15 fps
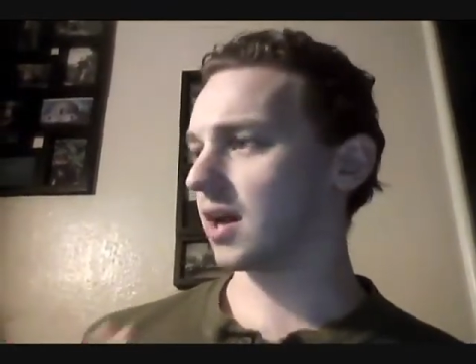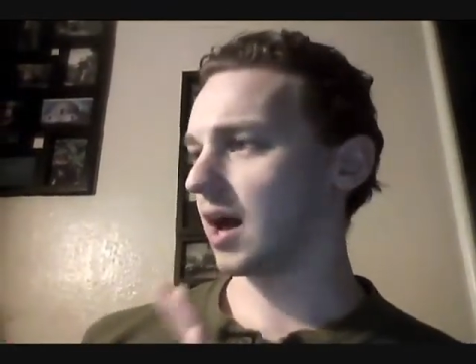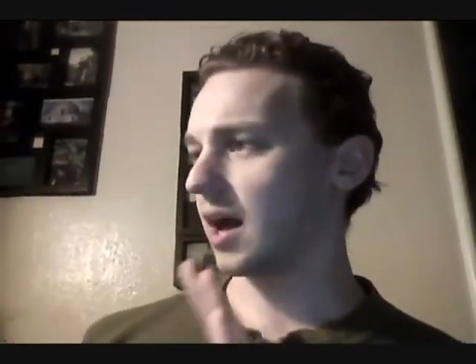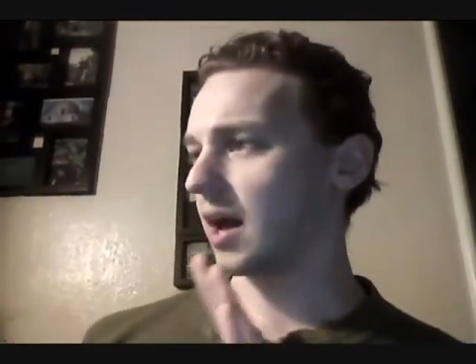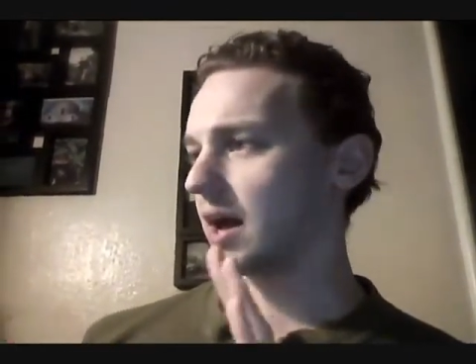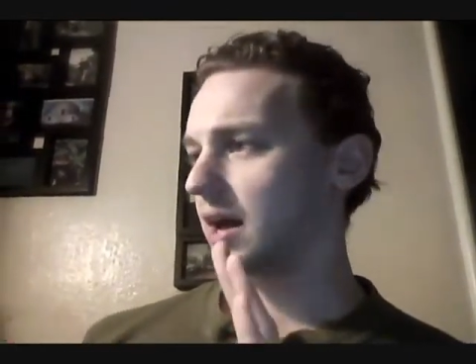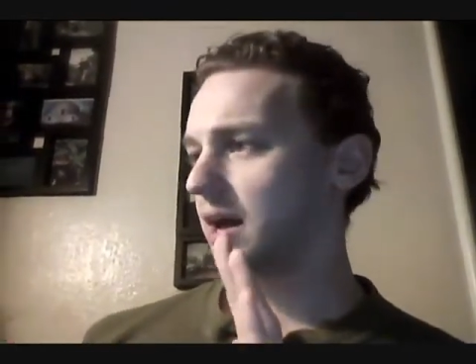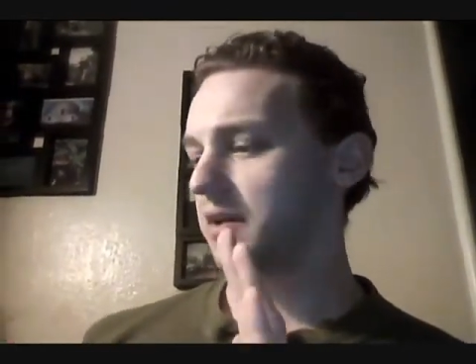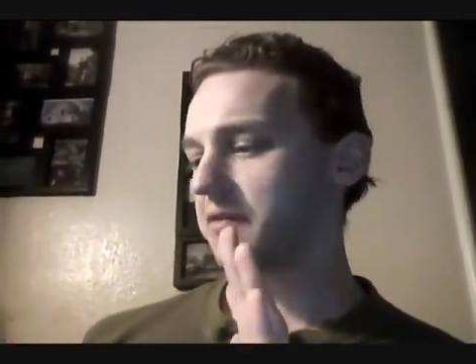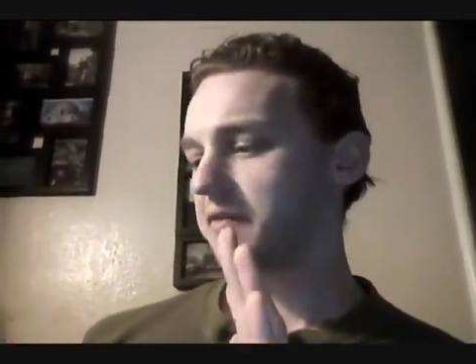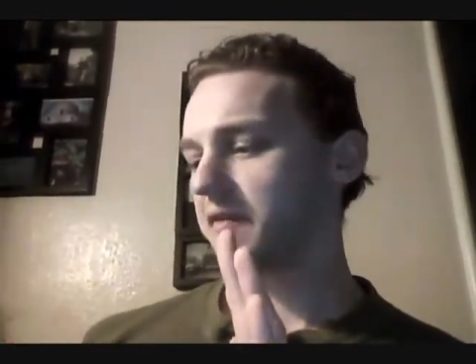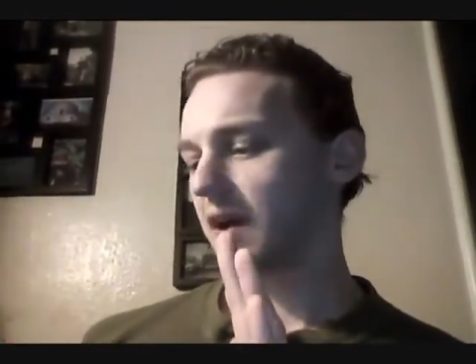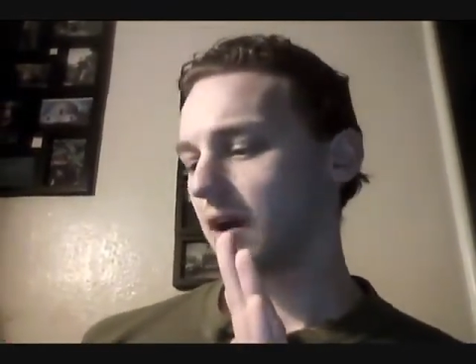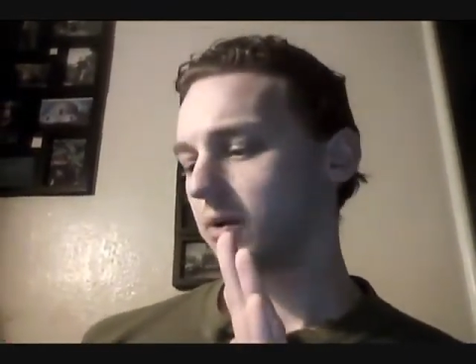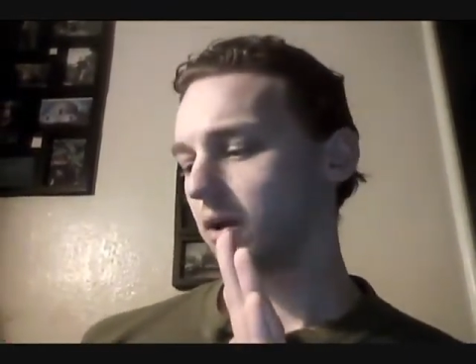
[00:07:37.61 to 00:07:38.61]
I
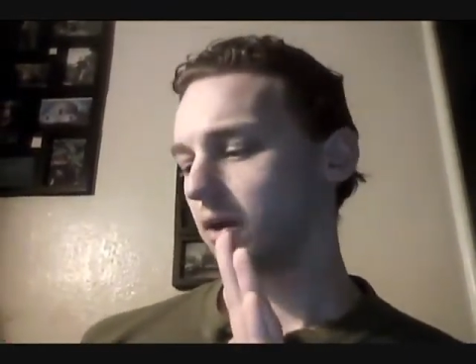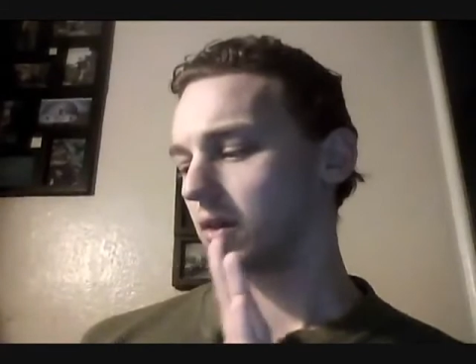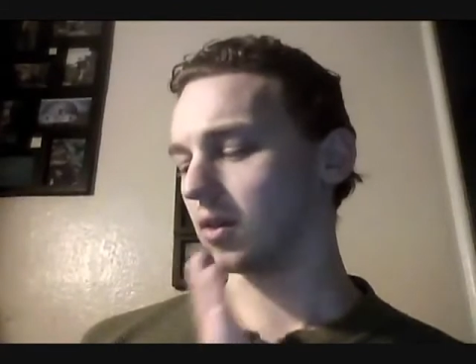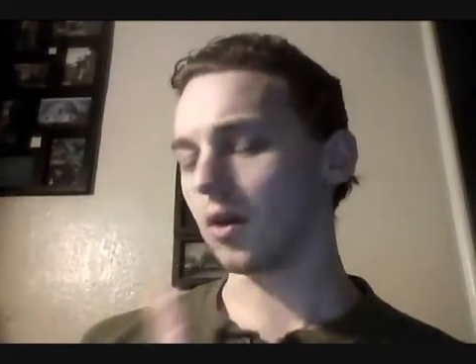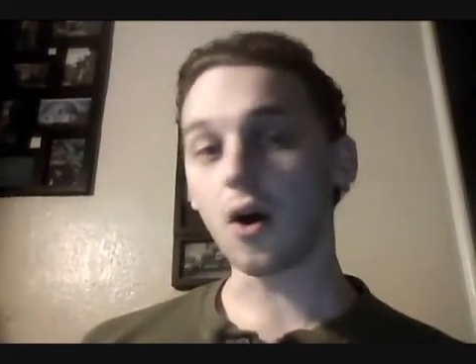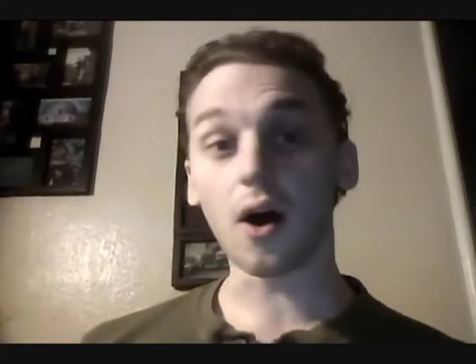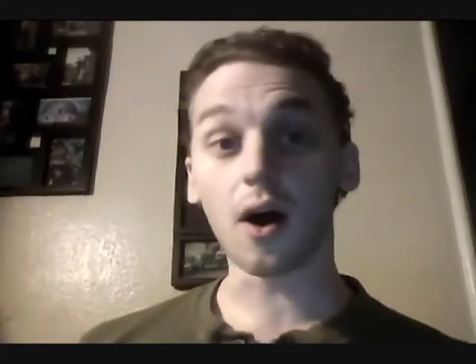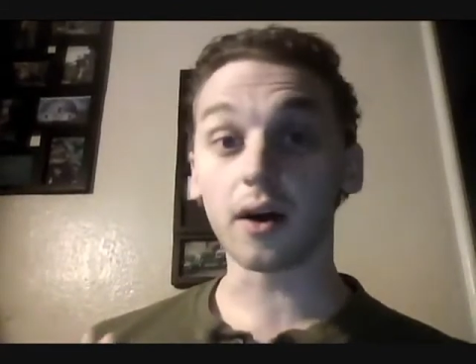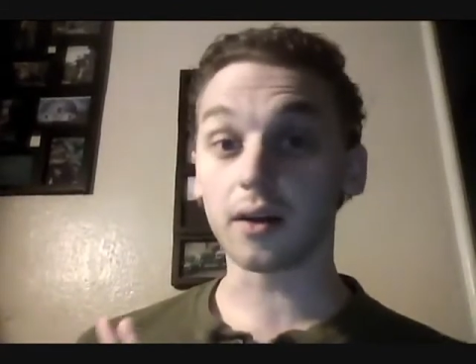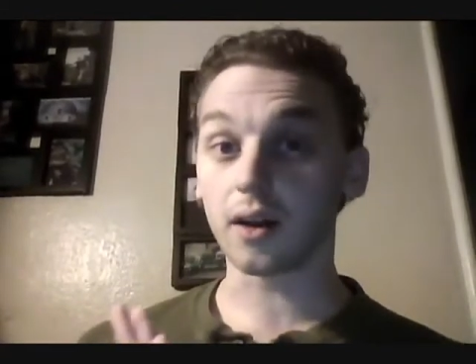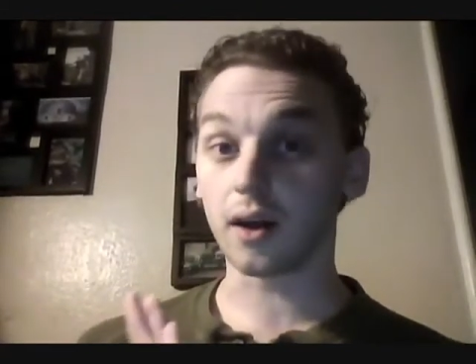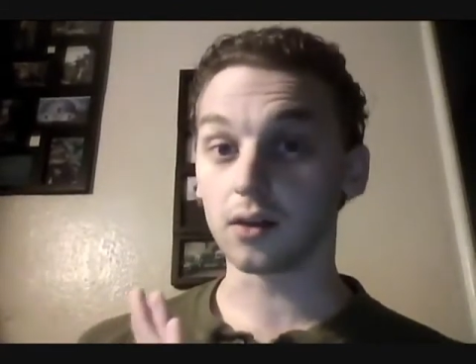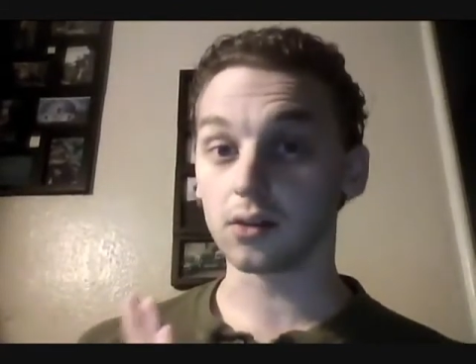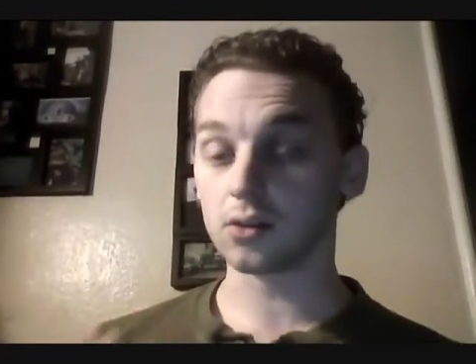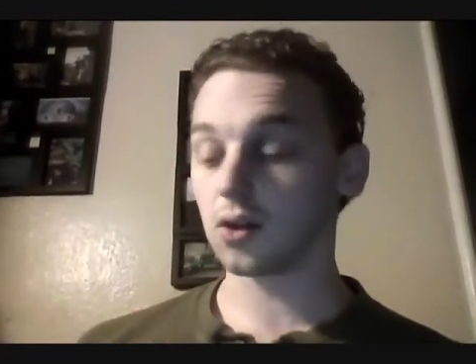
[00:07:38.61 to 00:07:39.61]
found a
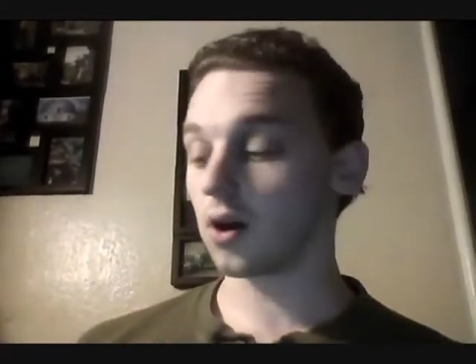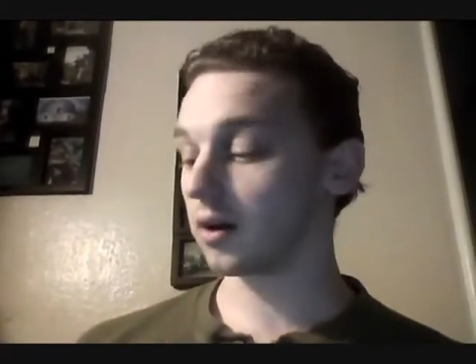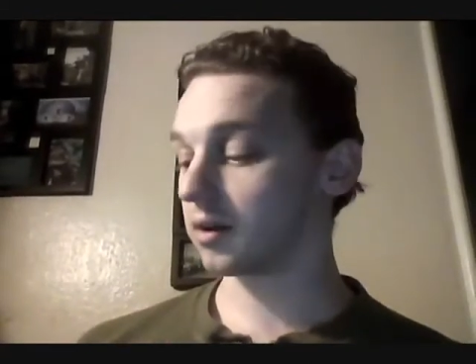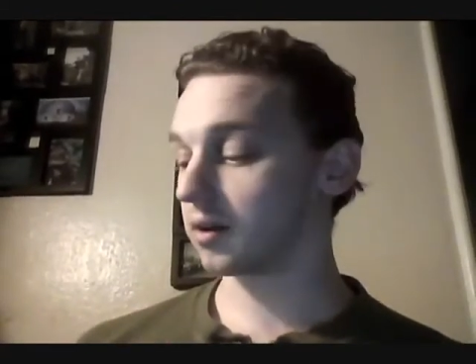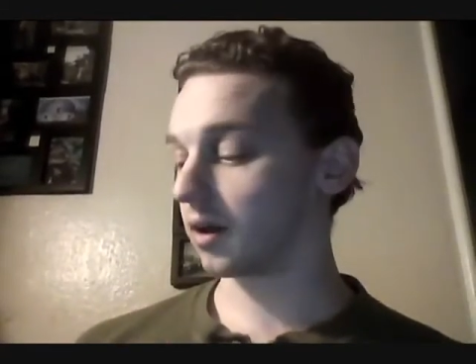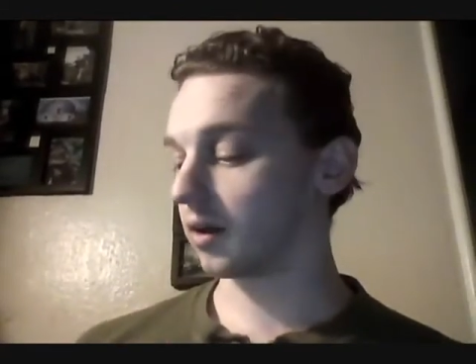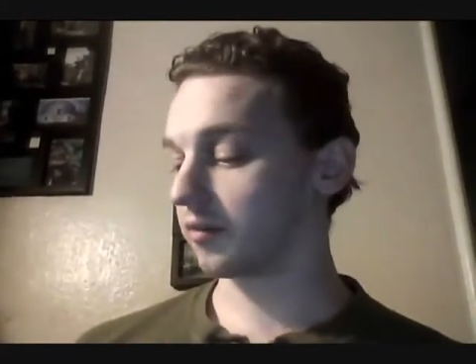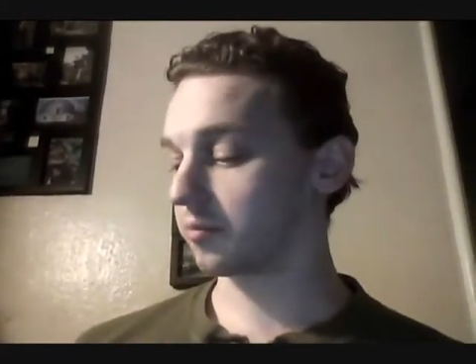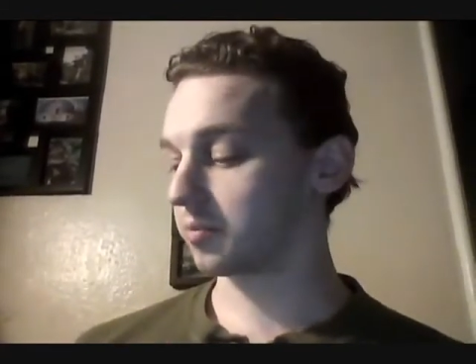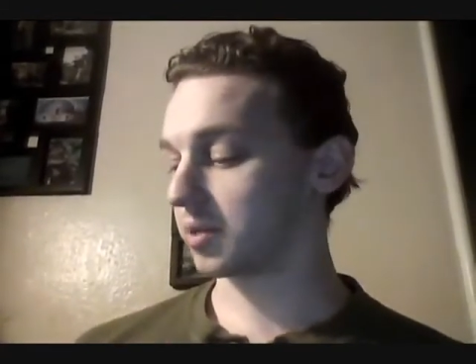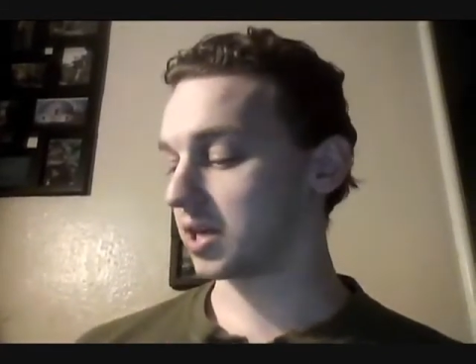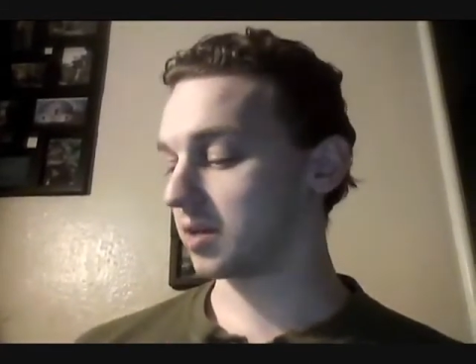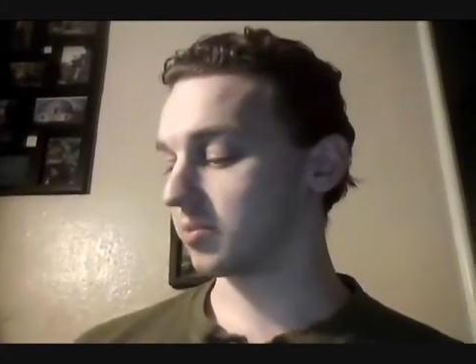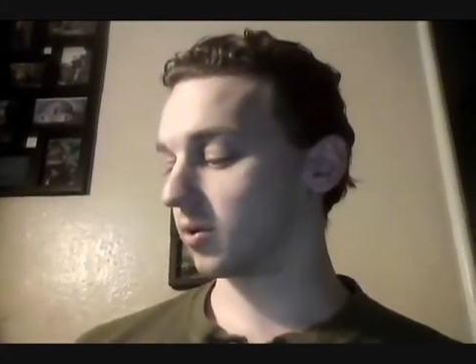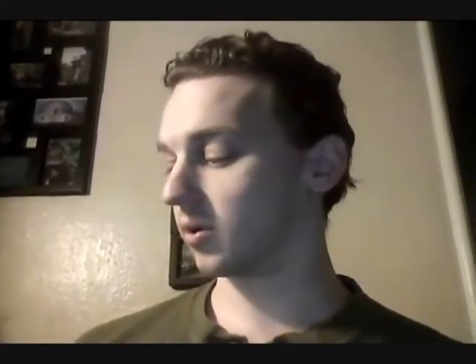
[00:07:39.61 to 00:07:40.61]
lot of
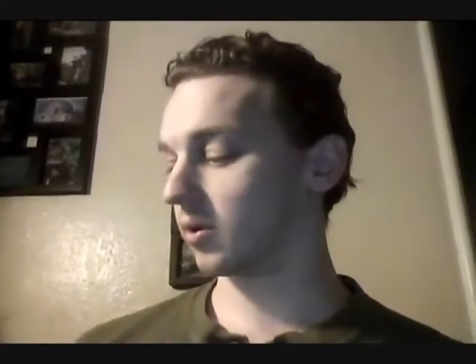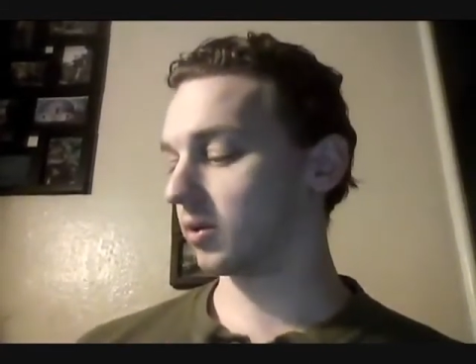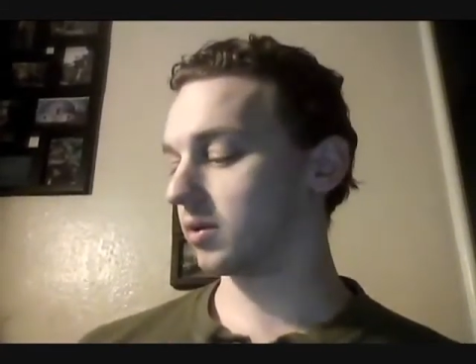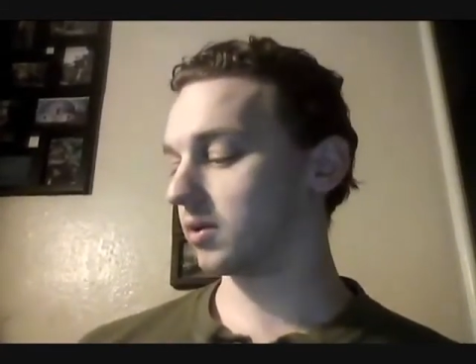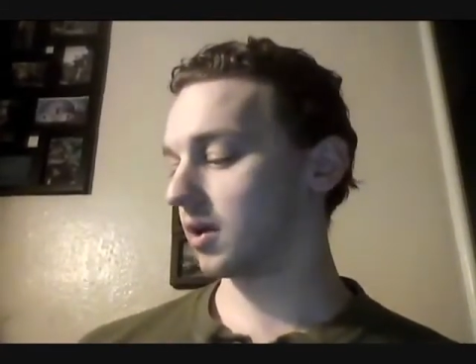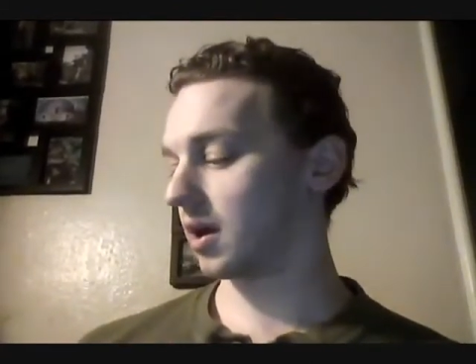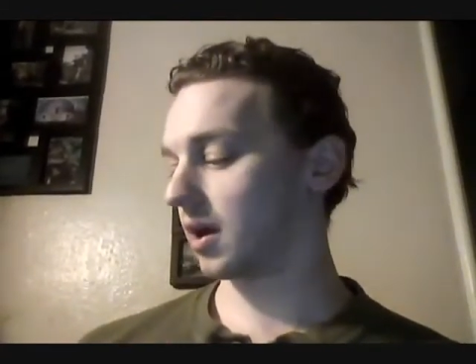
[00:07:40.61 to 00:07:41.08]
people